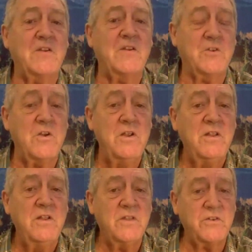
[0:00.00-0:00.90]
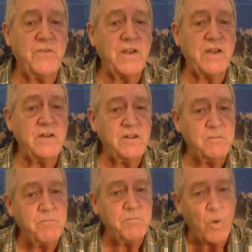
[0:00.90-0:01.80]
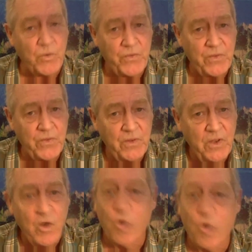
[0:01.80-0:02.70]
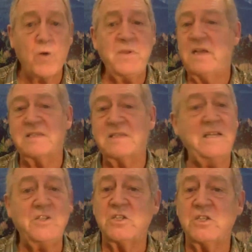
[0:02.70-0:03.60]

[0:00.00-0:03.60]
factor that is affecting them both, or because they